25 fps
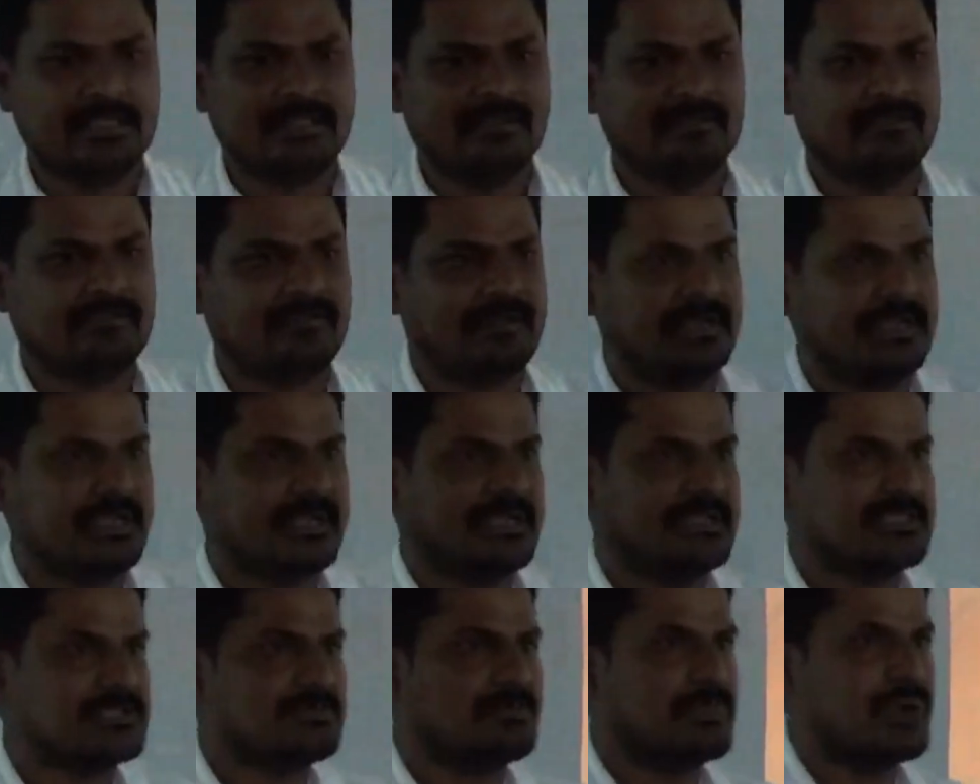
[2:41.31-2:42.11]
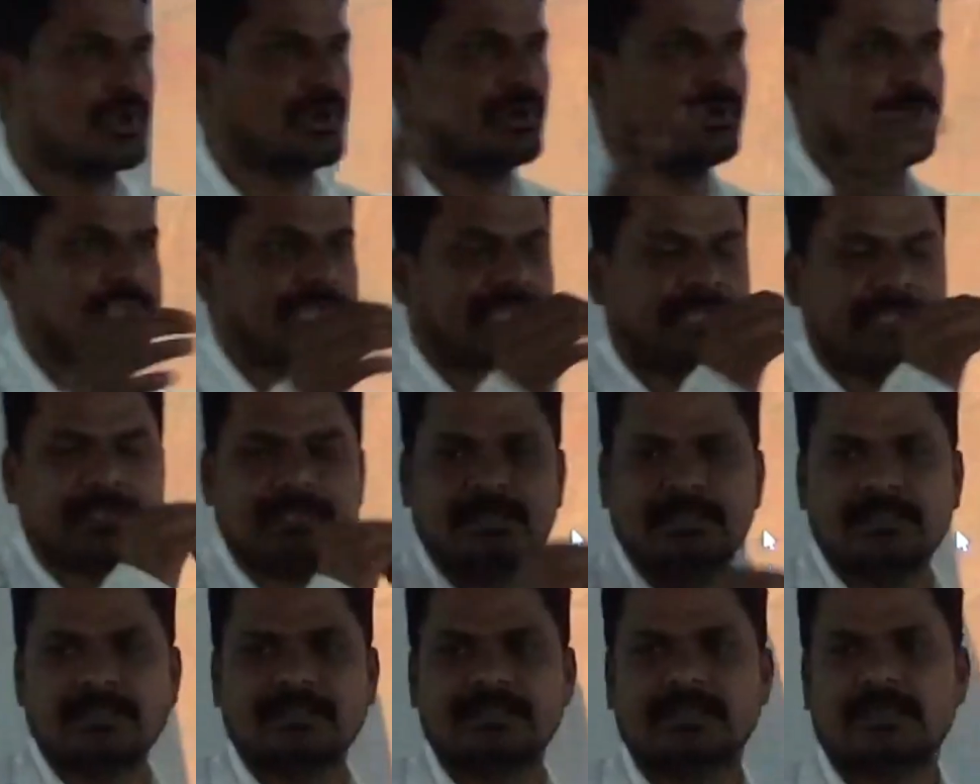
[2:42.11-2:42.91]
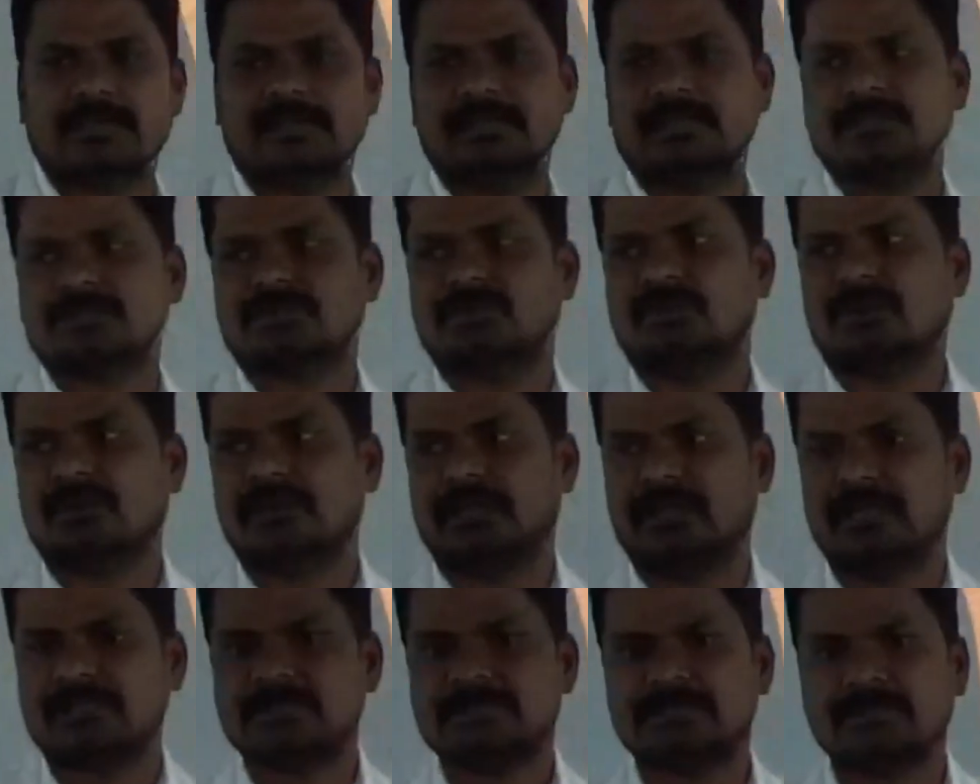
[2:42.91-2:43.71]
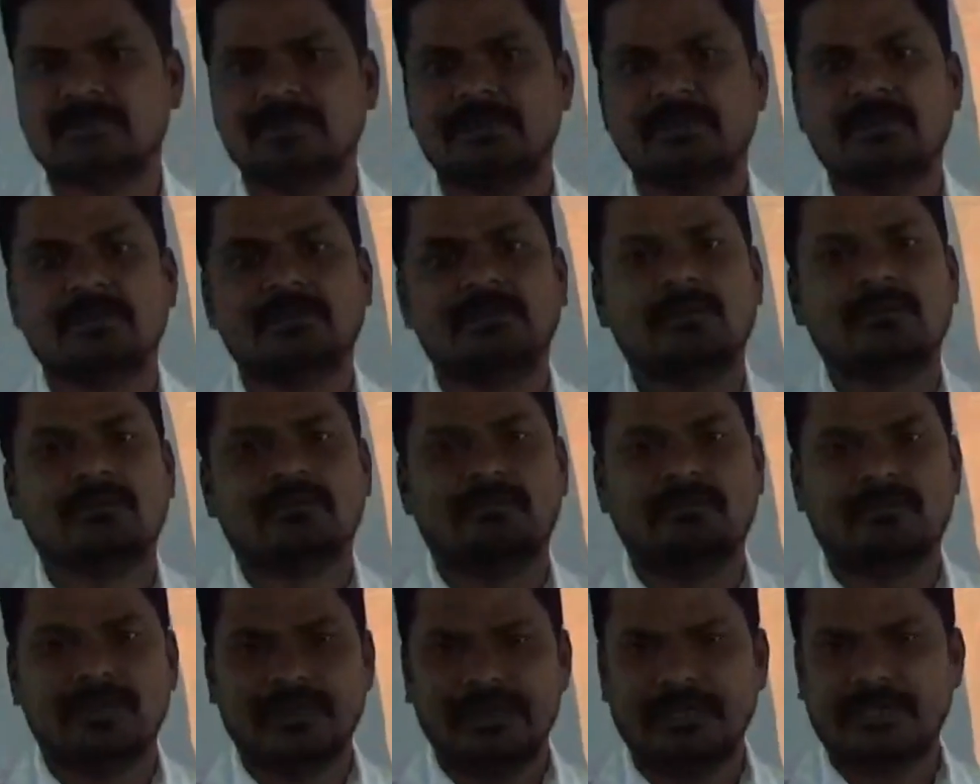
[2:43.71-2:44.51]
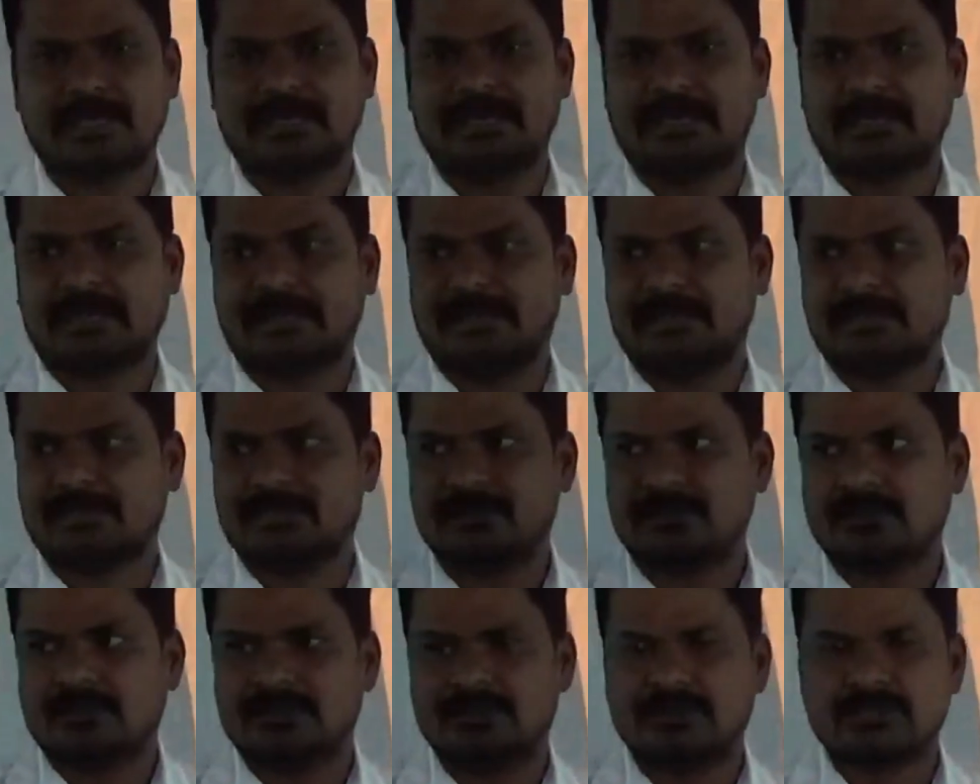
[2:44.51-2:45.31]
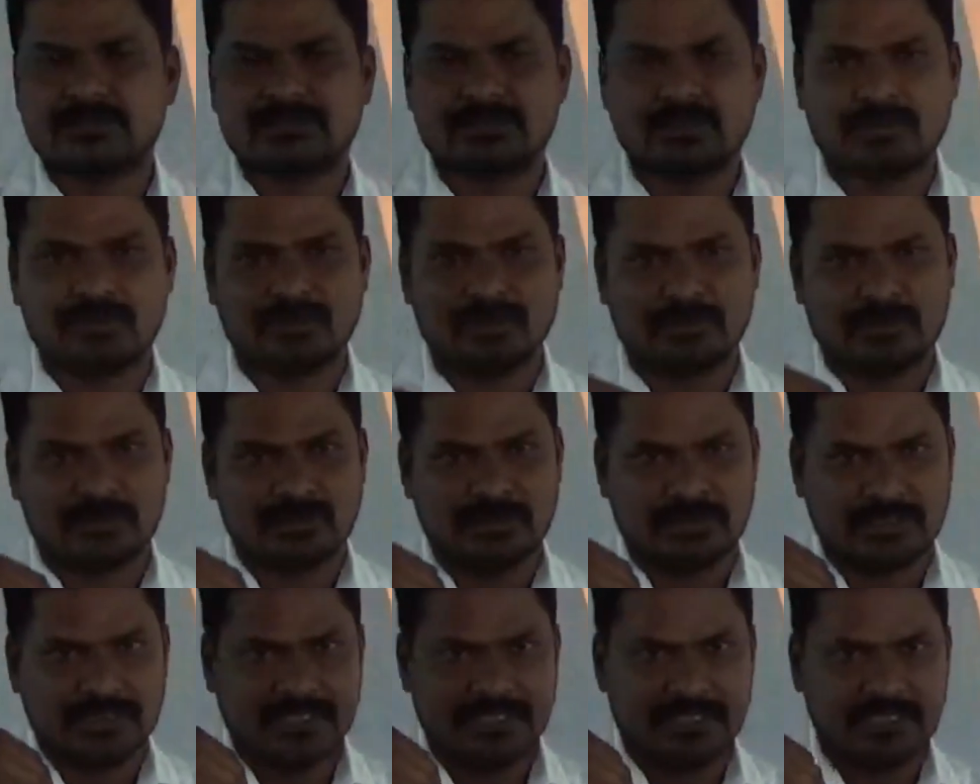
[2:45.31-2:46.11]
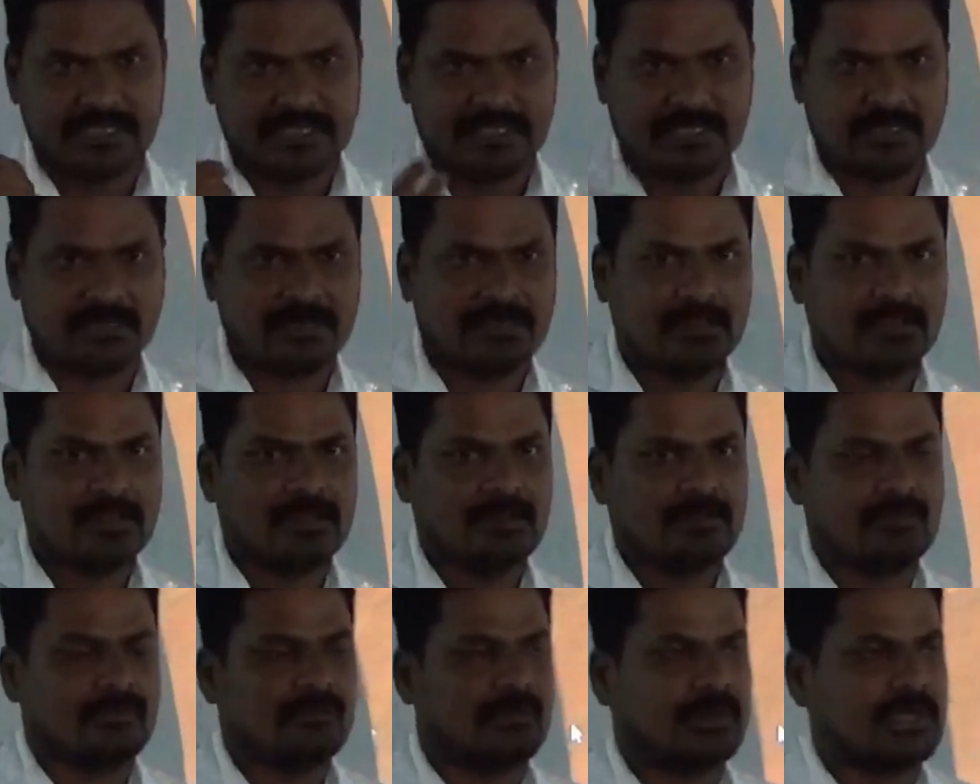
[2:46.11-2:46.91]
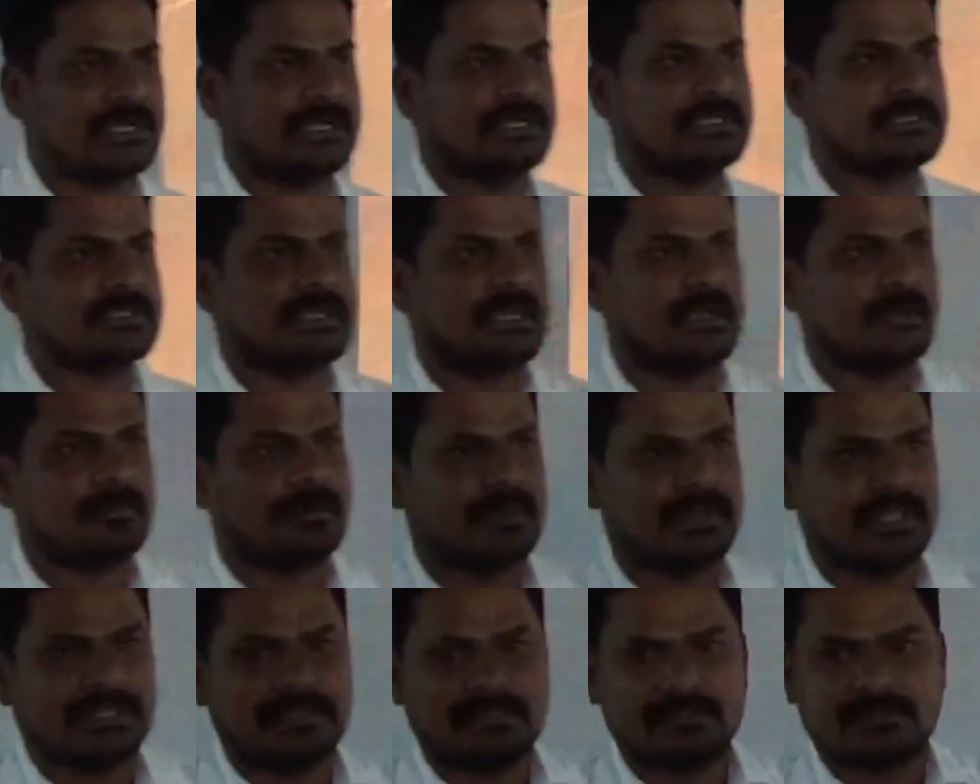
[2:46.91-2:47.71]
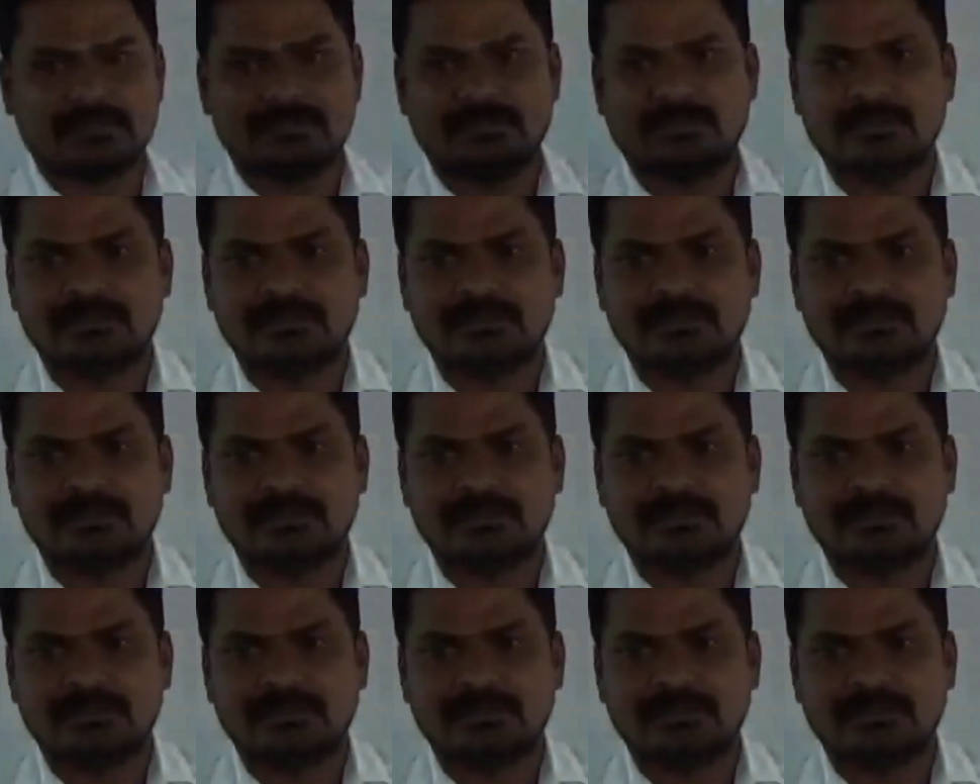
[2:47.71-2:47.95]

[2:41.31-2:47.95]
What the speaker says: If wind is blowing, that is called as wind current. So here what is happening?